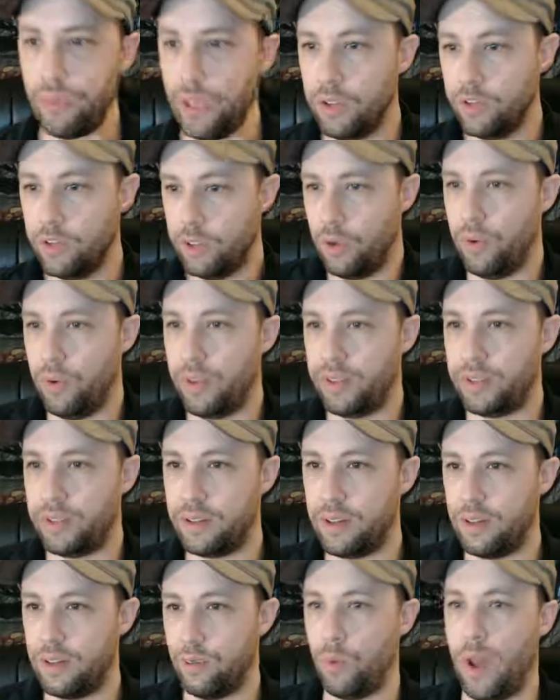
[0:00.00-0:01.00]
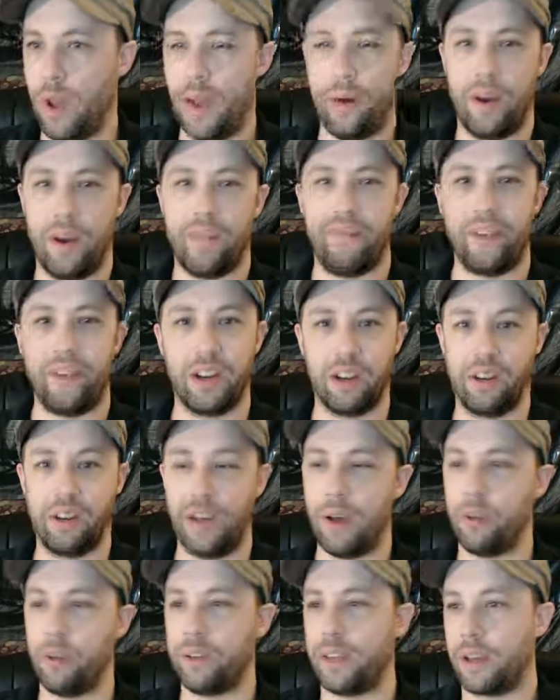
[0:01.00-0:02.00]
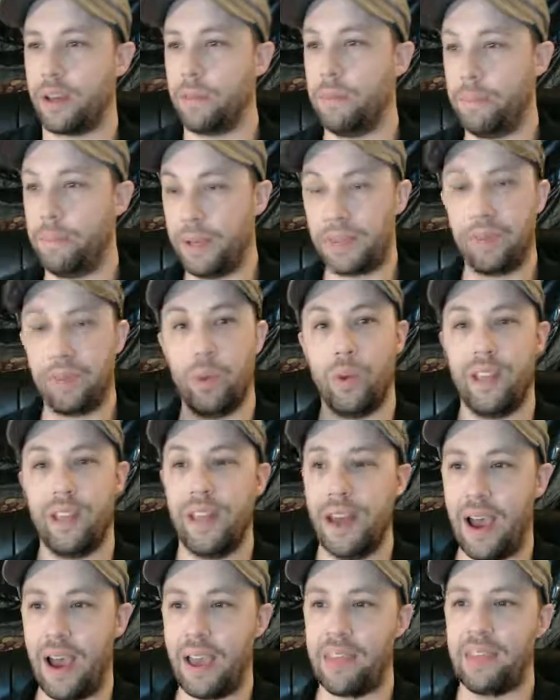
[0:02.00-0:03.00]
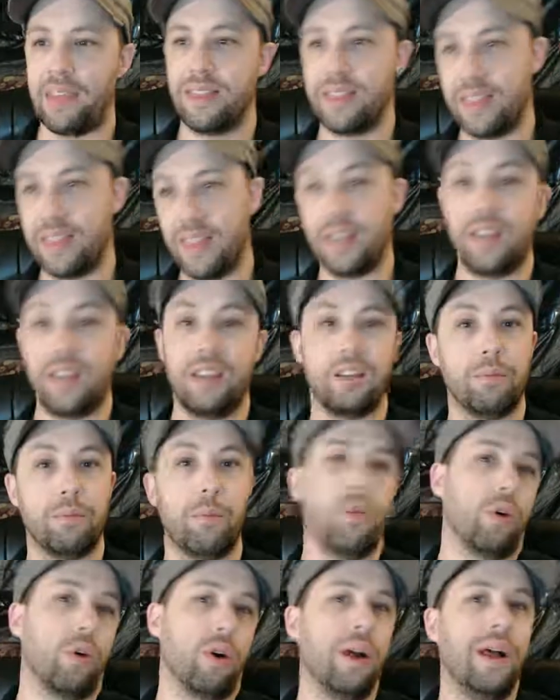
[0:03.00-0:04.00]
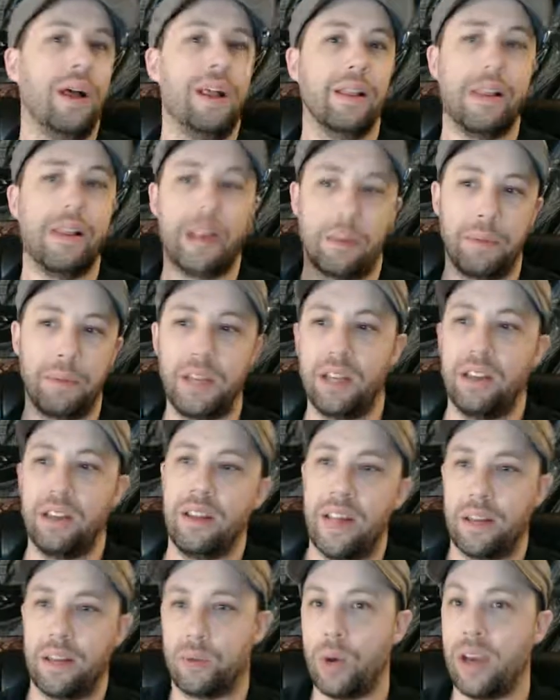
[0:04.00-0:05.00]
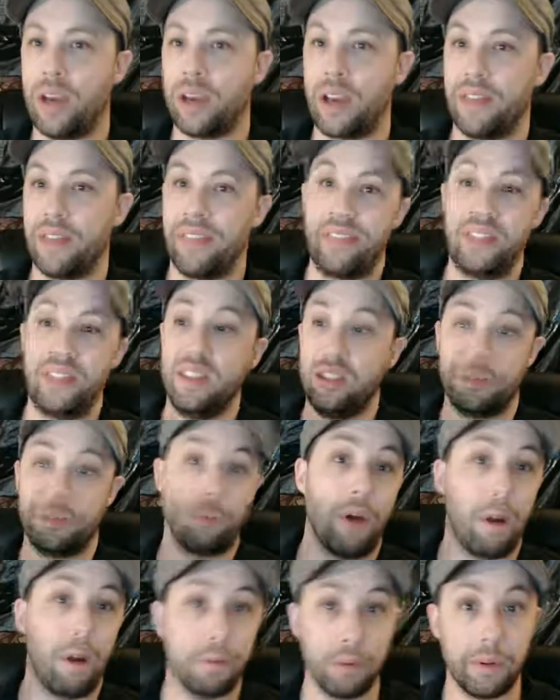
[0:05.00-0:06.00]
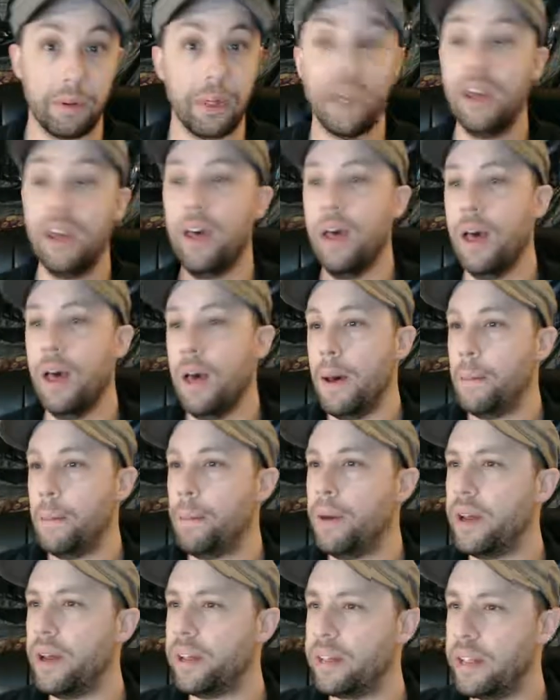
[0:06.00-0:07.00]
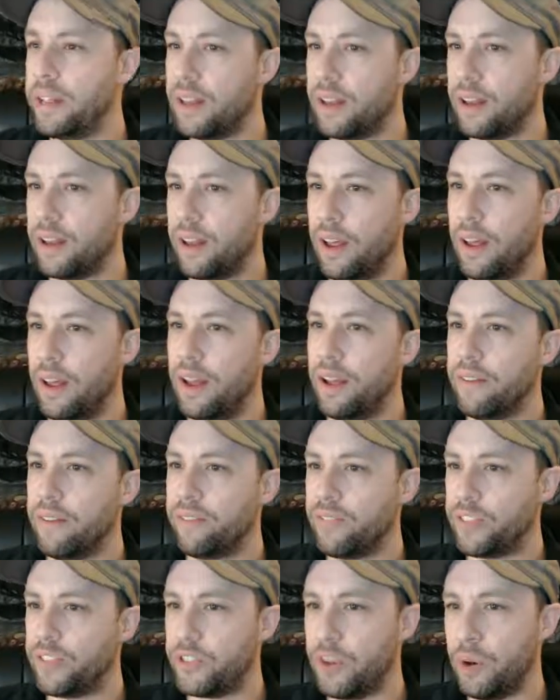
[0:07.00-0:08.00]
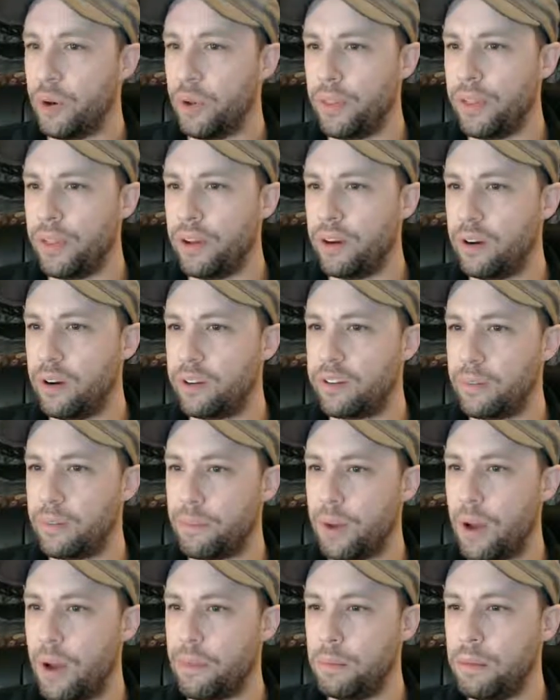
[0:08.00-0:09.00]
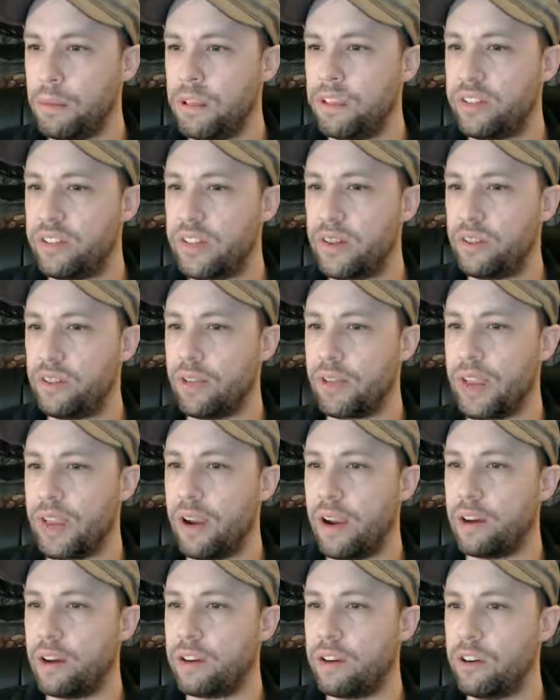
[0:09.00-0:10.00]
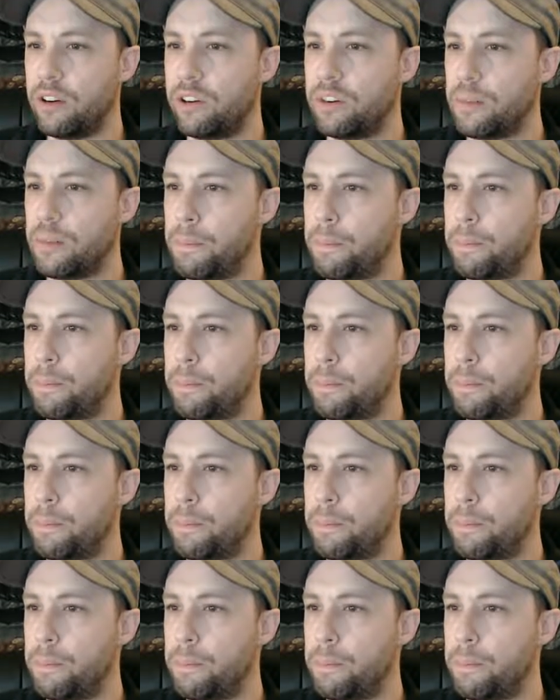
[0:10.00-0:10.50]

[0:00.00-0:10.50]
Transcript: So it's uh, how I figured. I was like, I'm gonna pick the one that I think is more like me, and that's why I got these probably. But uh. So there's probably several characters to,